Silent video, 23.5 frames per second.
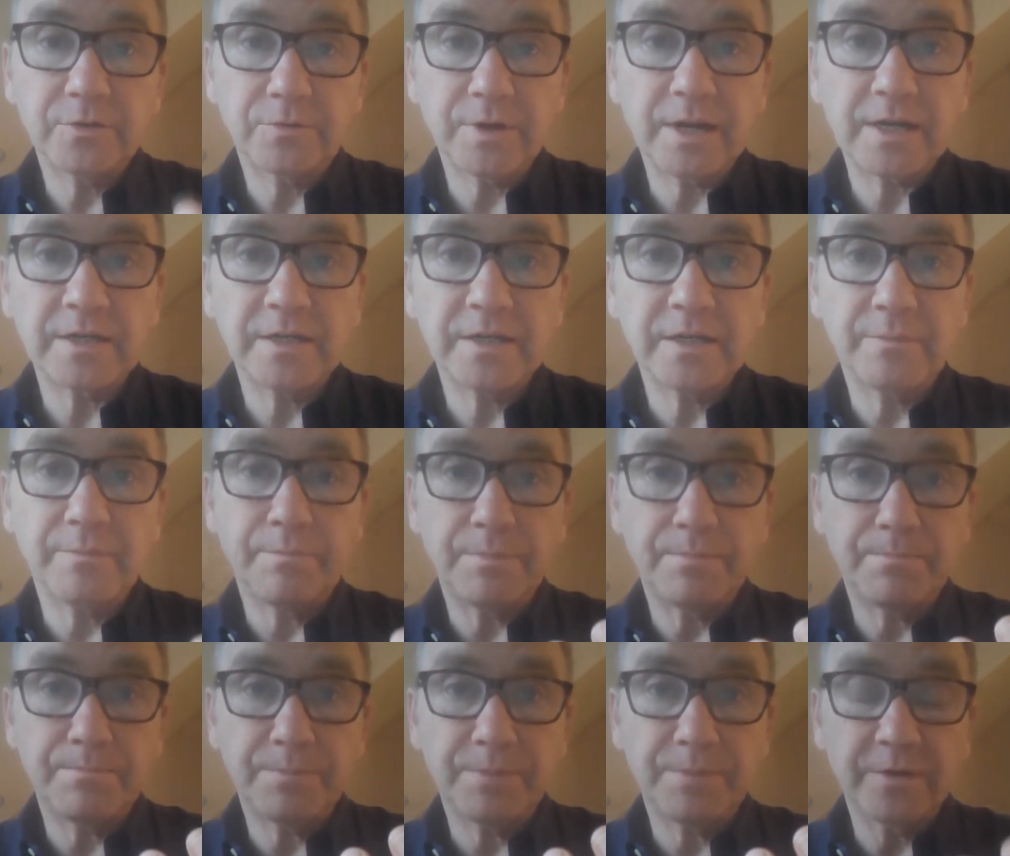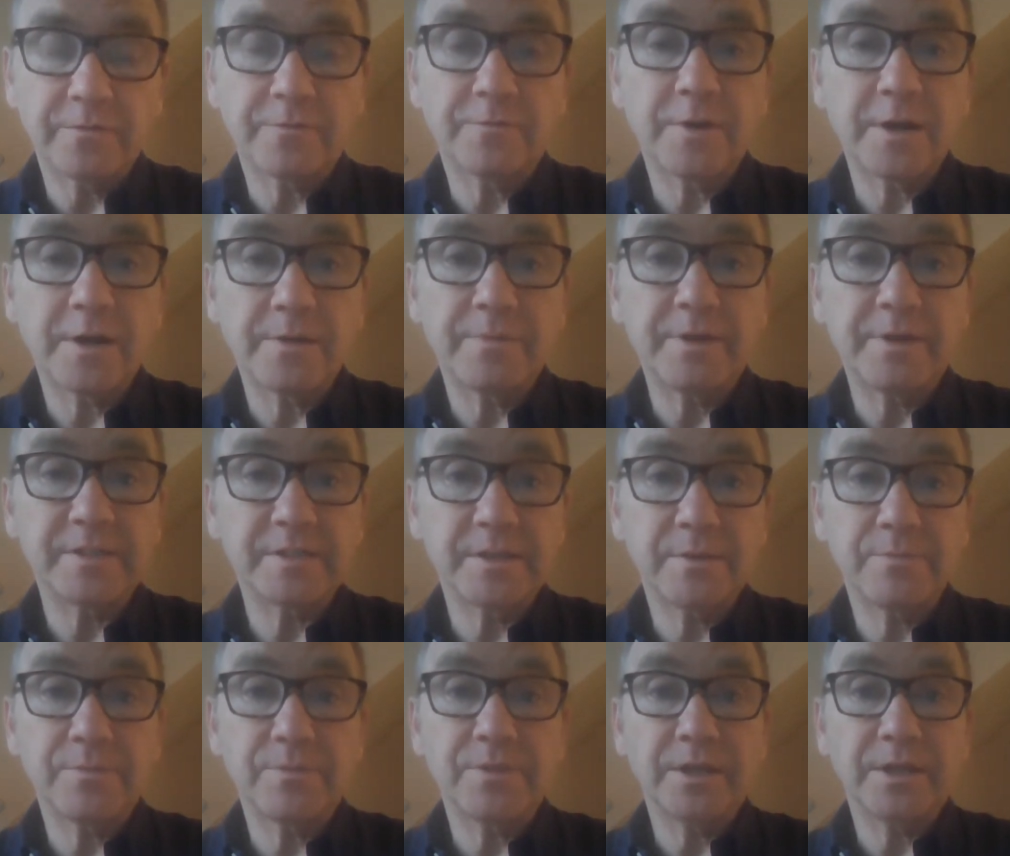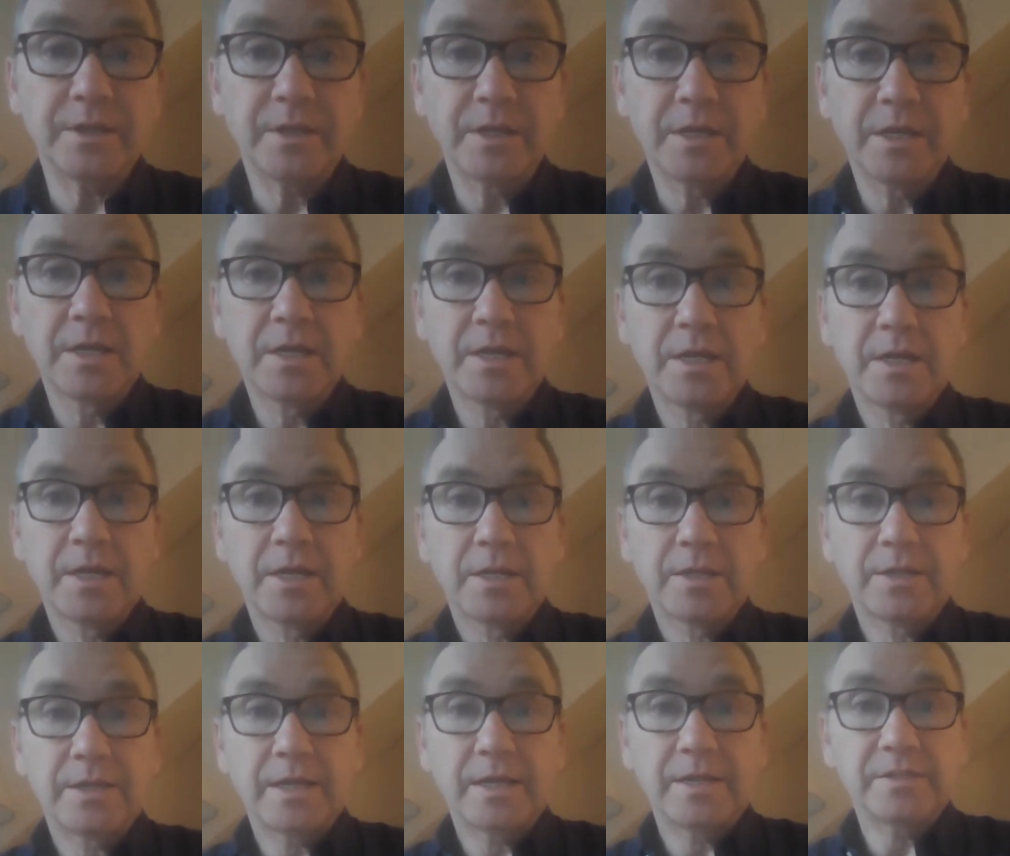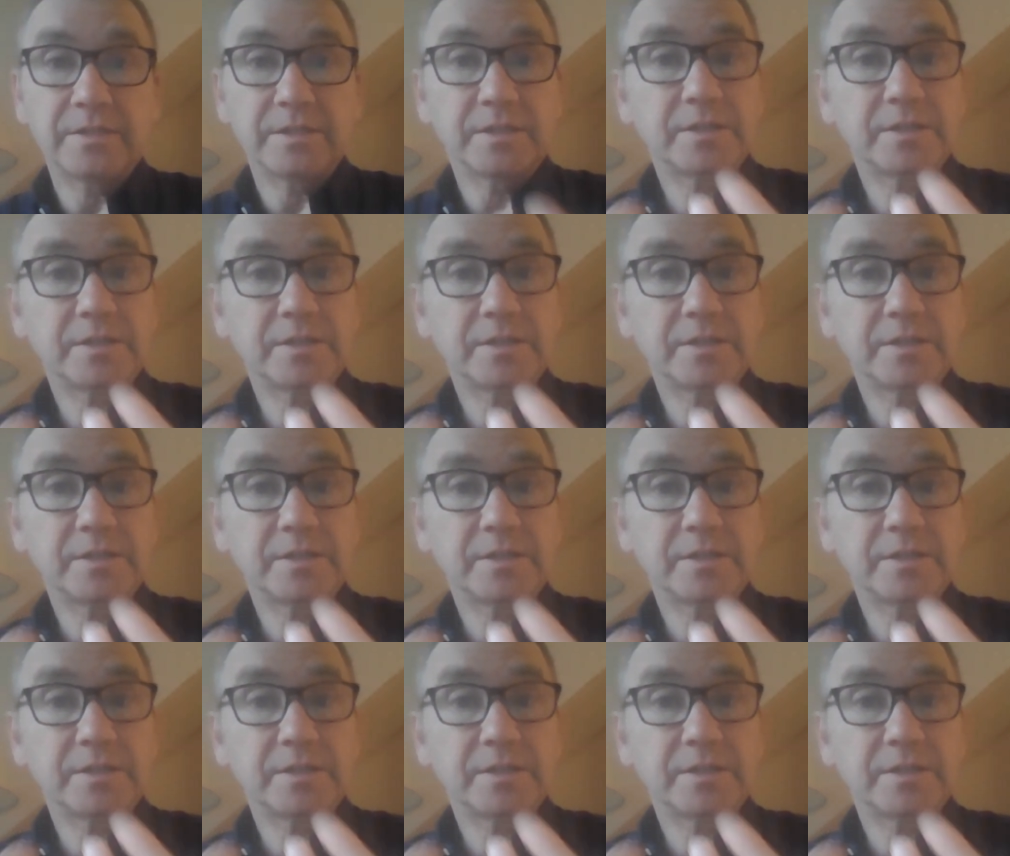directly confronted by something that is